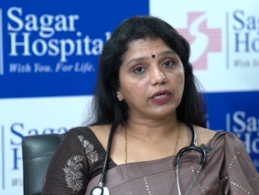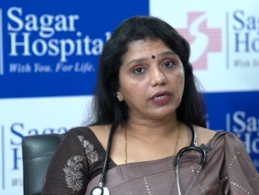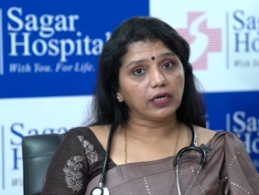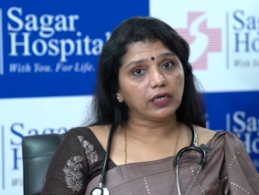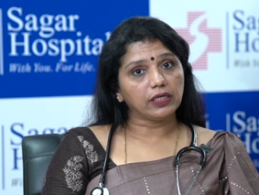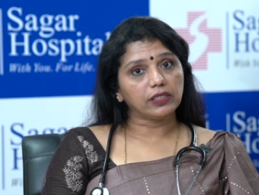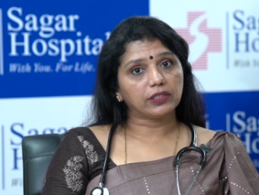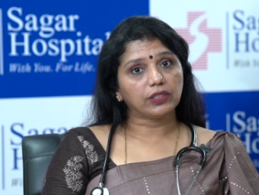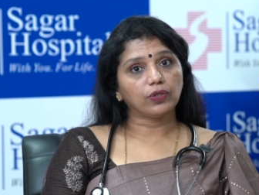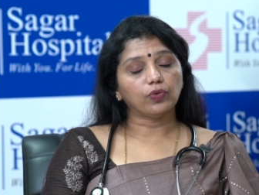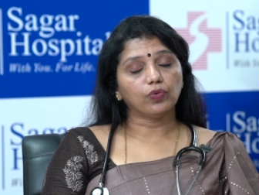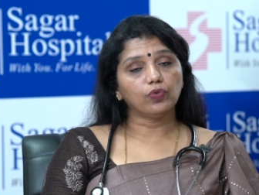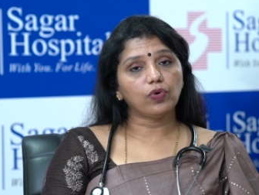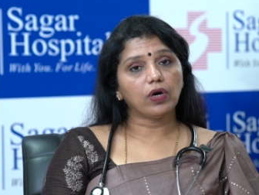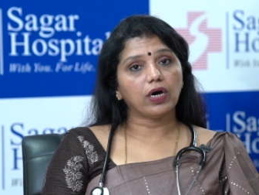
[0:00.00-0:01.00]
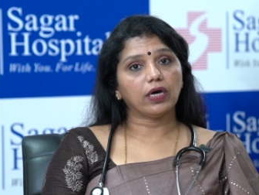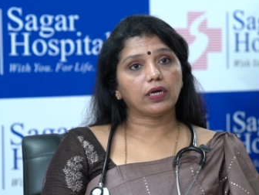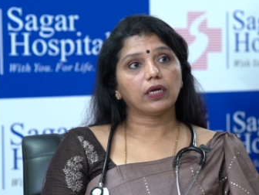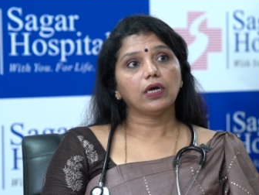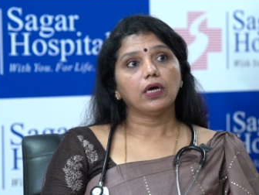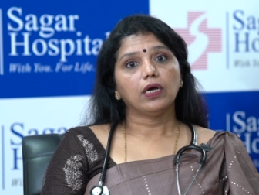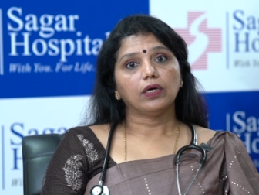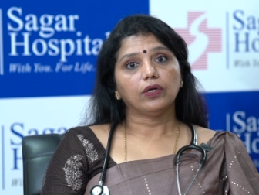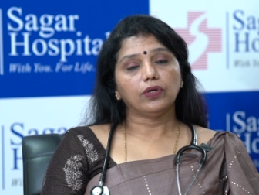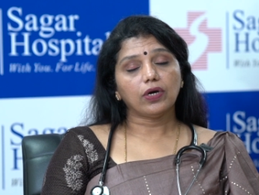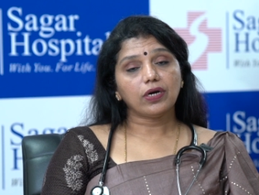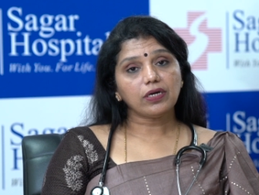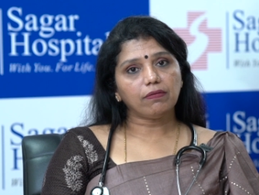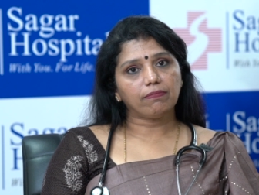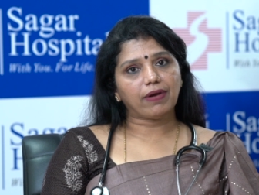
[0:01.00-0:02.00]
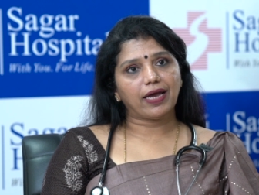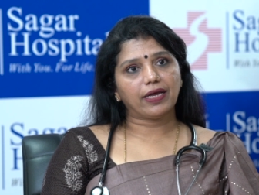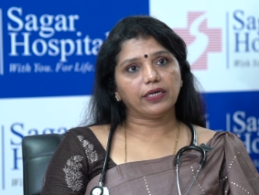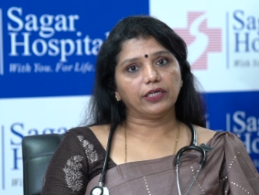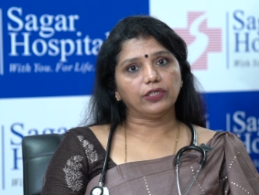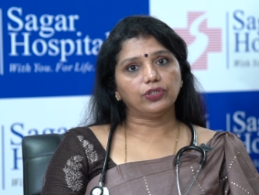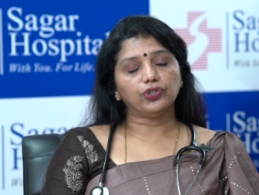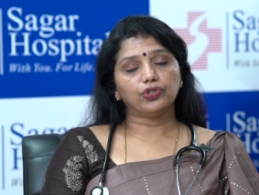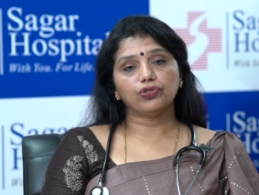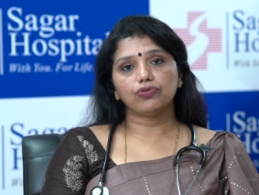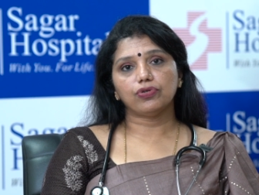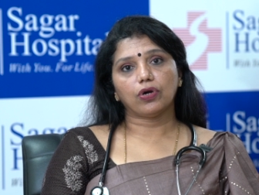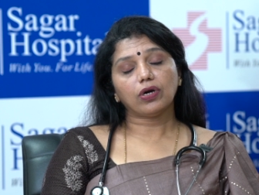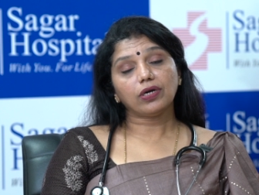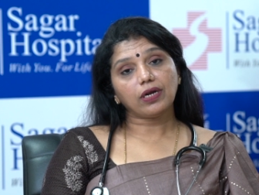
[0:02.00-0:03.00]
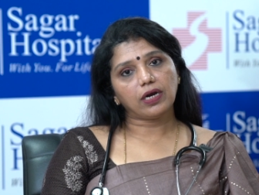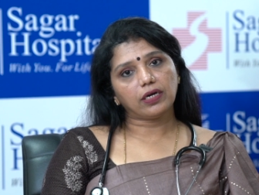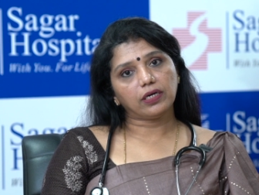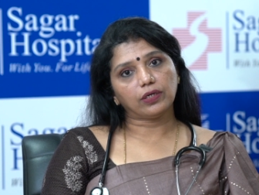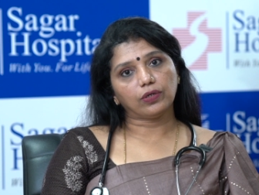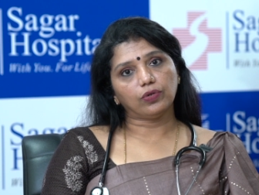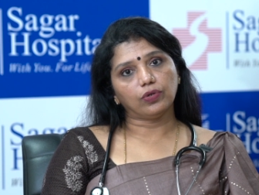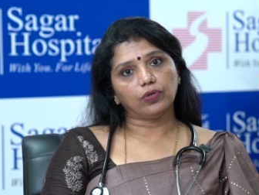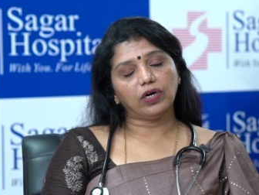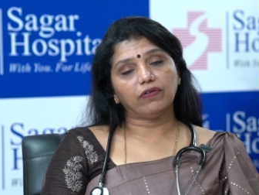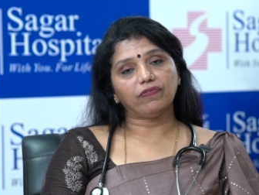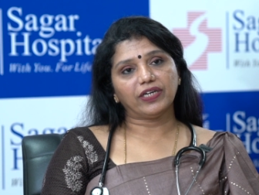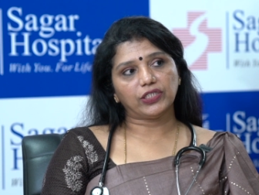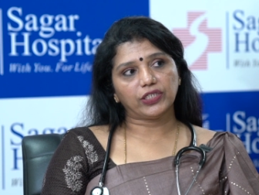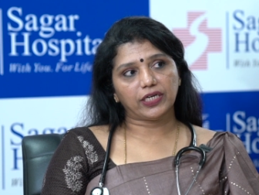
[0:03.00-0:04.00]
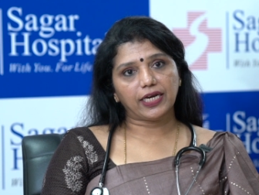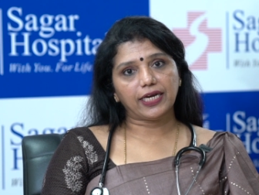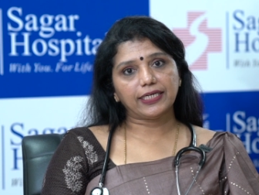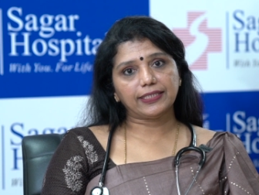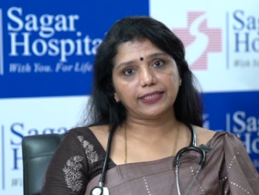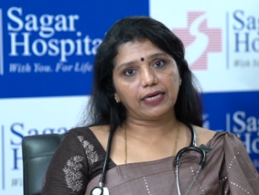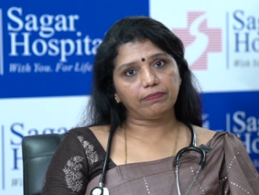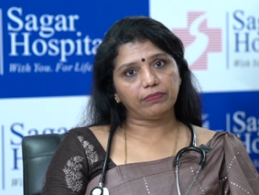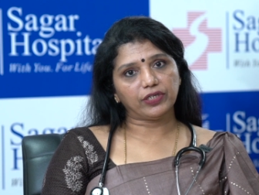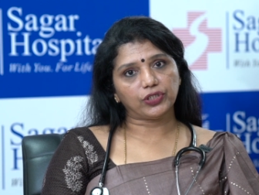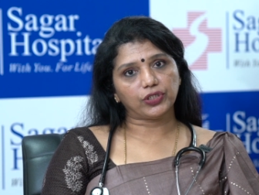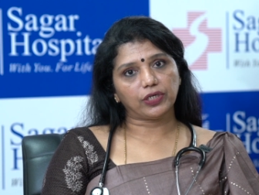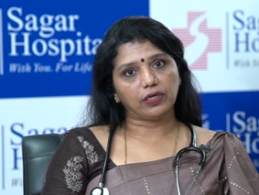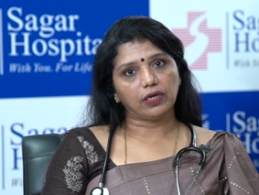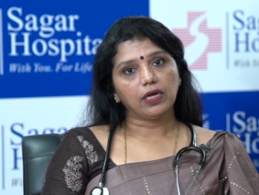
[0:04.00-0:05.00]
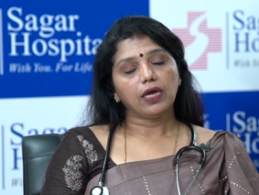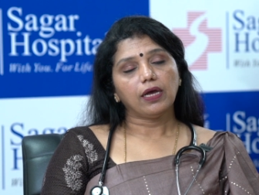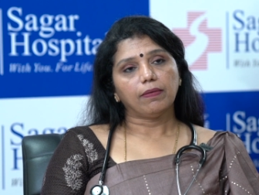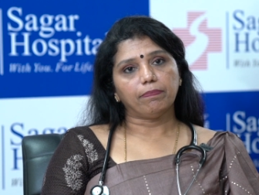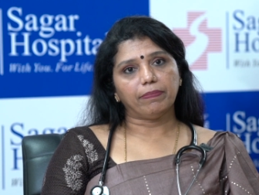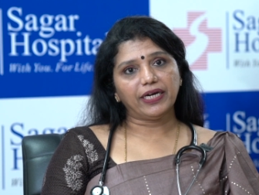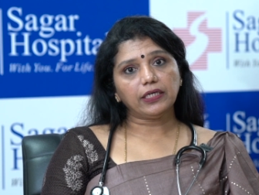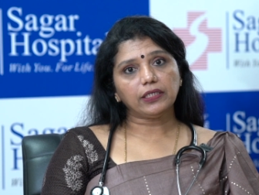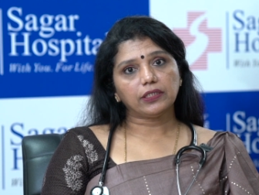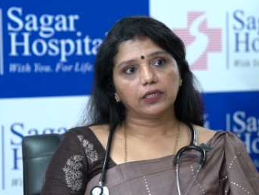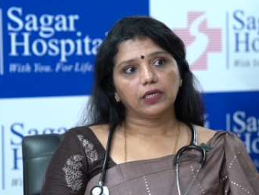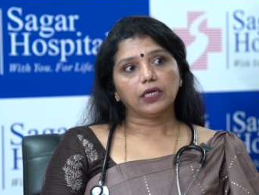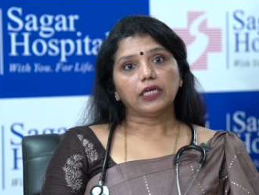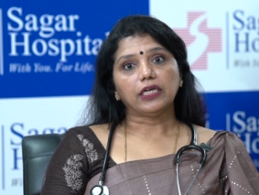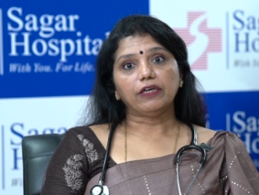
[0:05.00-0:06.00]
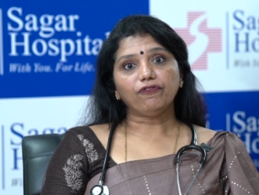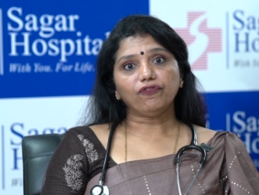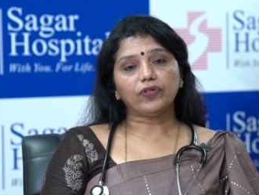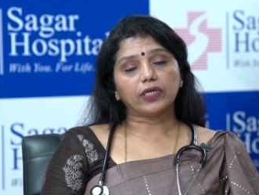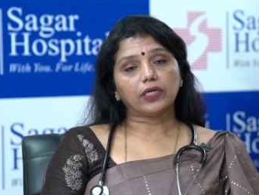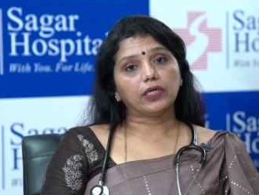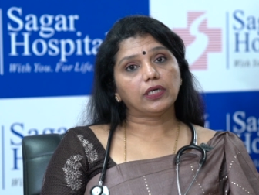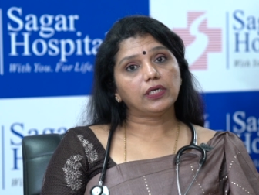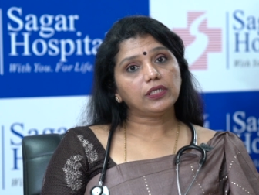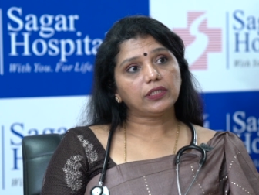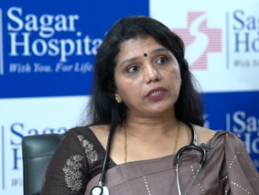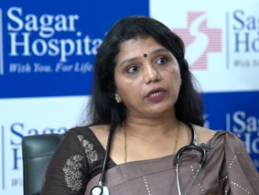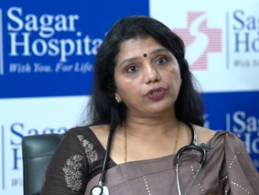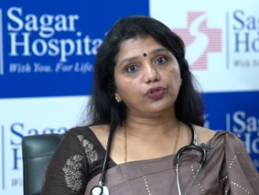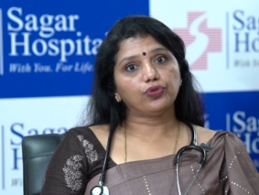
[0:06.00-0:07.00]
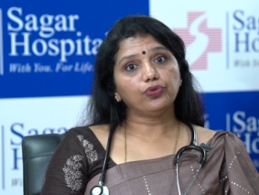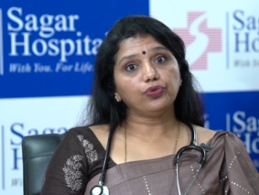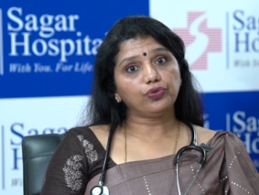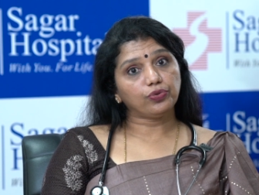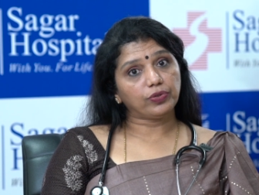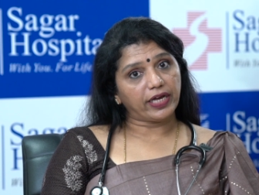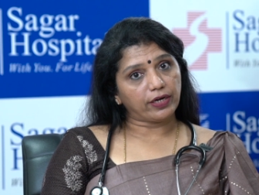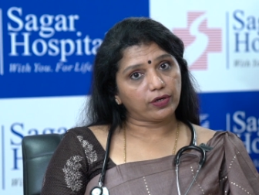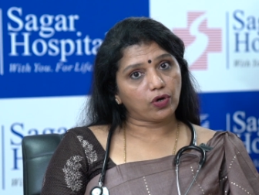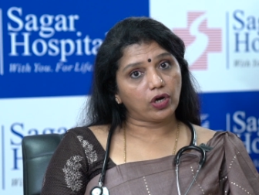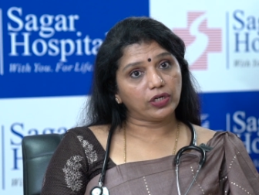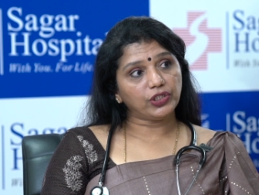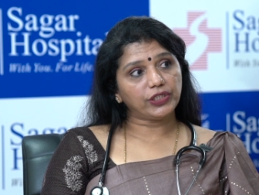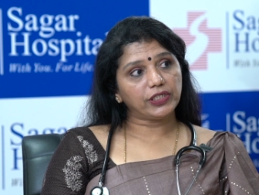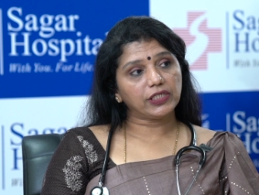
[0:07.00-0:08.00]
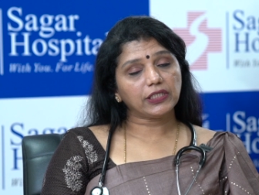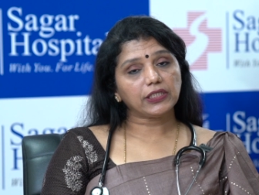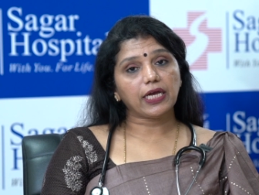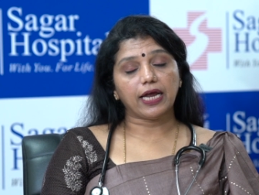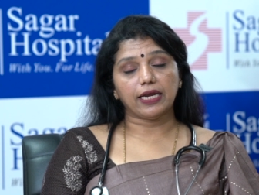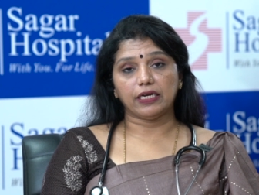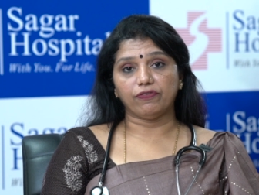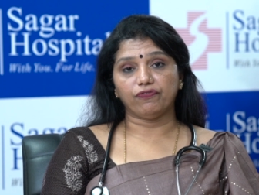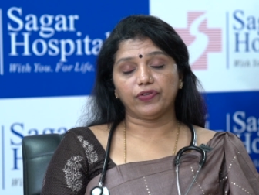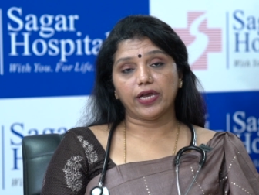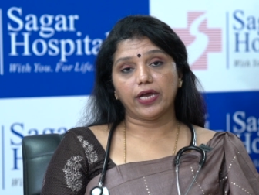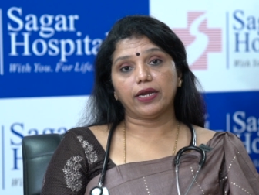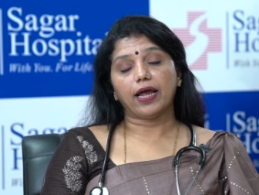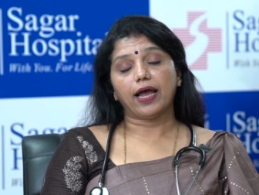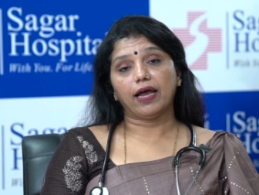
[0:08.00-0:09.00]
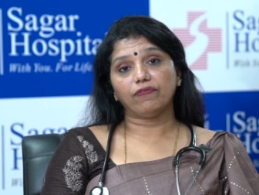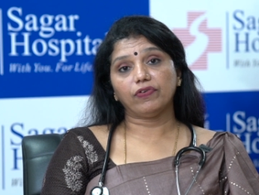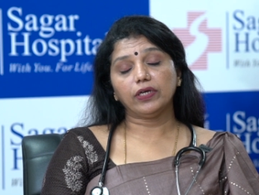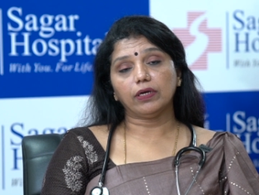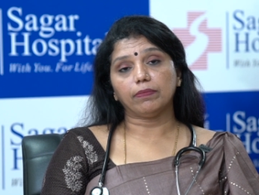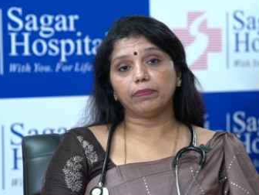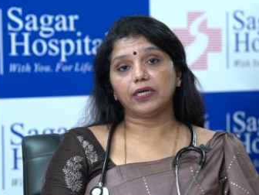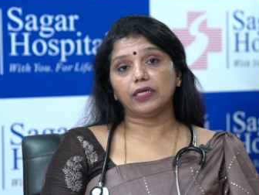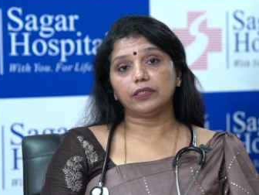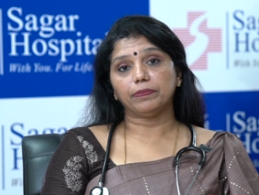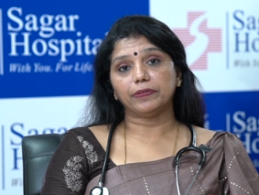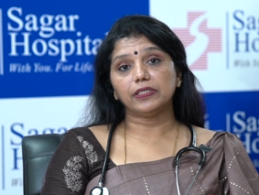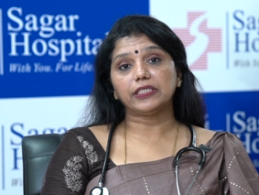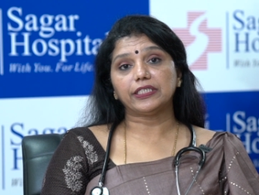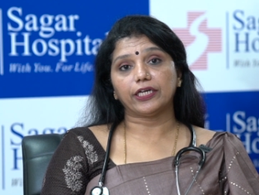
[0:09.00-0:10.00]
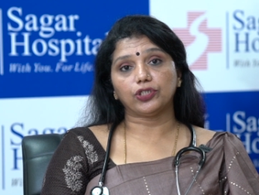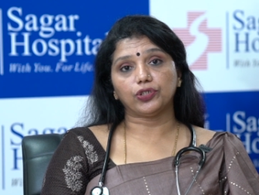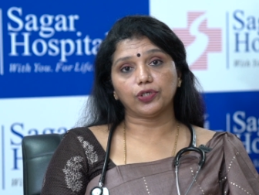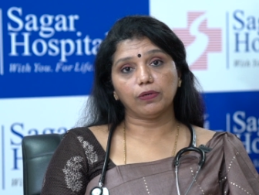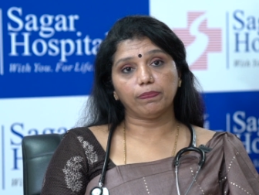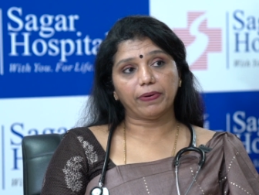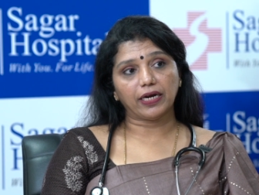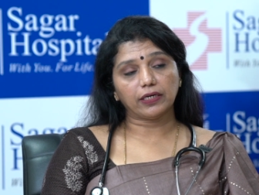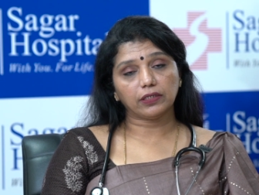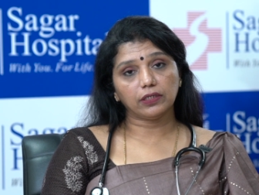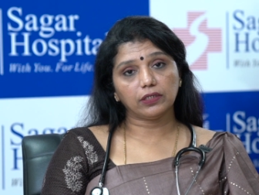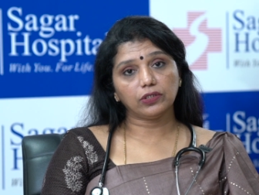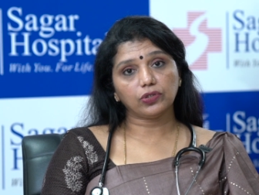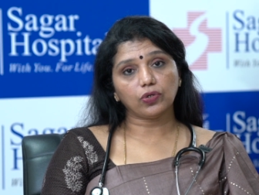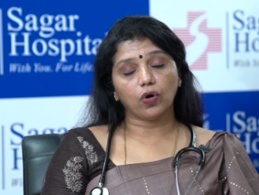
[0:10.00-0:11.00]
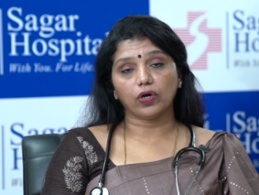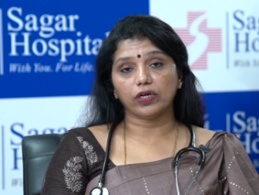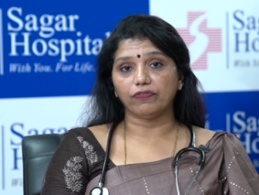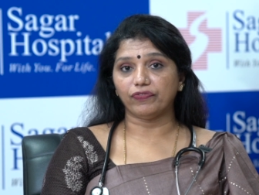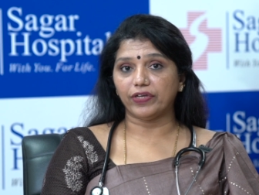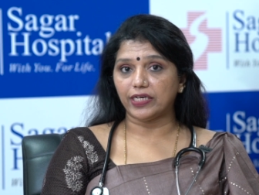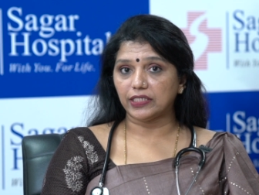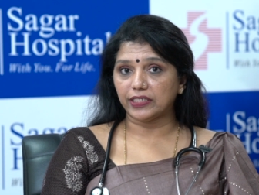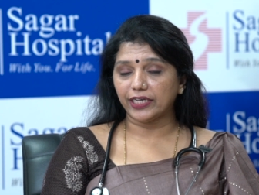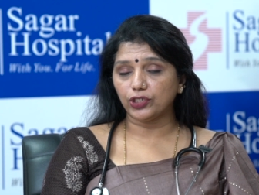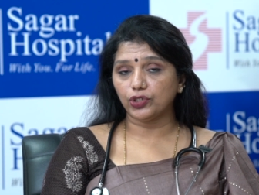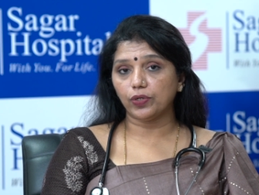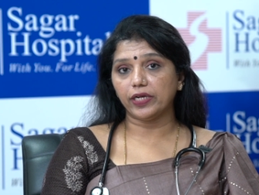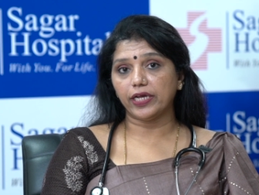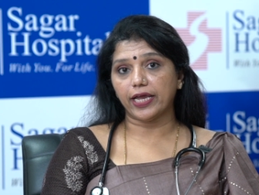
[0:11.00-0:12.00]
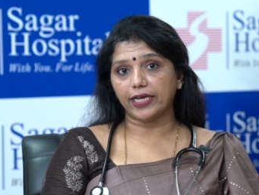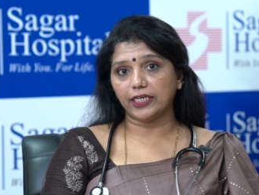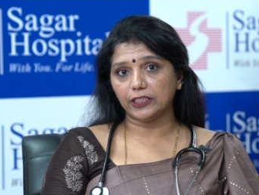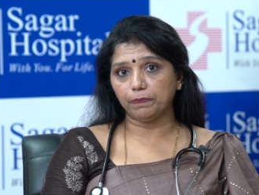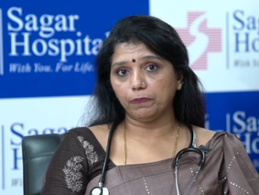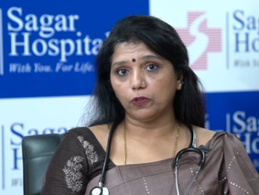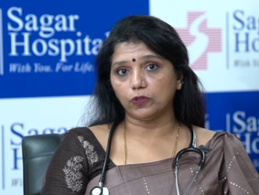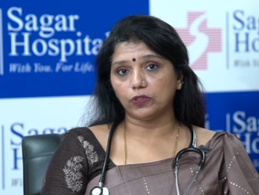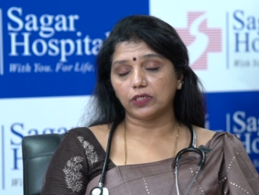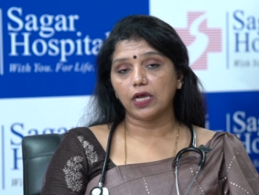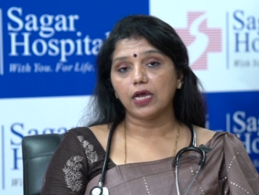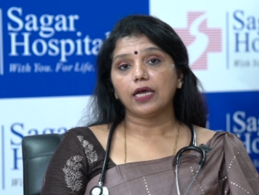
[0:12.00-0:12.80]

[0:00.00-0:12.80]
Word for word: girls who are not married should not undergo a vaginal examination. But if the girls are true to their conscience and if they are having multiple sexual partners or if they are sexually exposed,